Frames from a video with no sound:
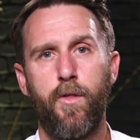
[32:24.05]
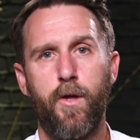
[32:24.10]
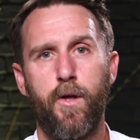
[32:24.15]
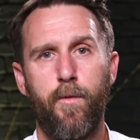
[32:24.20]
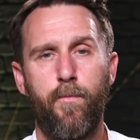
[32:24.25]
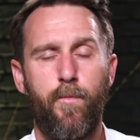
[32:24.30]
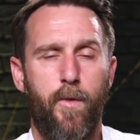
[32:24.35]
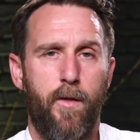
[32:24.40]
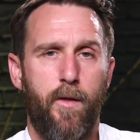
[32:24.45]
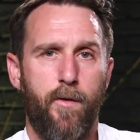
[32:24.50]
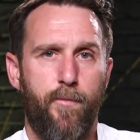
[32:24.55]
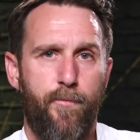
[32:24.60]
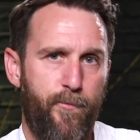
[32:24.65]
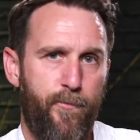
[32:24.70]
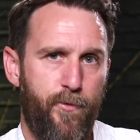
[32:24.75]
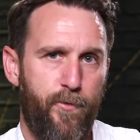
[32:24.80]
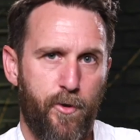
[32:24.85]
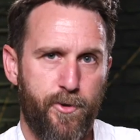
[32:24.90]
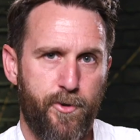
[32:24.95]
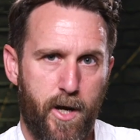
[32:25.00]
are the, are the
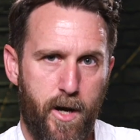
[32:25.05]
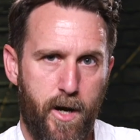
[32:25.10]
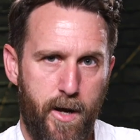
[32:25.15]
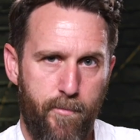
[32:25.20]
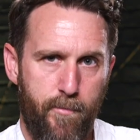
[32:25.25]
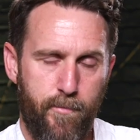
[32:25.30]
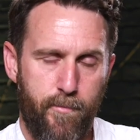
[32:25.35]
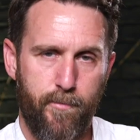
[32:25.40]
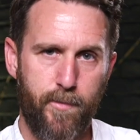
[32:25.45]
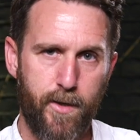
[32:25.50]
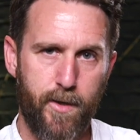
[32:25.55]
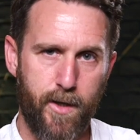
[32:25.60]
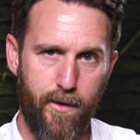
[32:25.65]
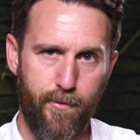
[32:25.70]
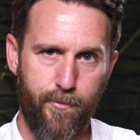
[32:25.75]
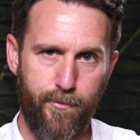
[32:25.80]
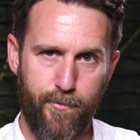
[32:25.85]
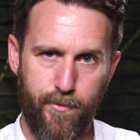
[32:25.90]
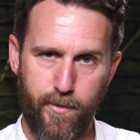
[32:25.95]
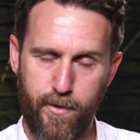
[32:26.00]
full-time
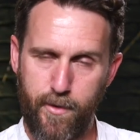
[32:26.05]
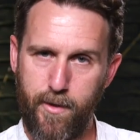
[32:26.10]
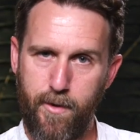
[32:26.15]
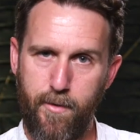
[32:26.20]
kind of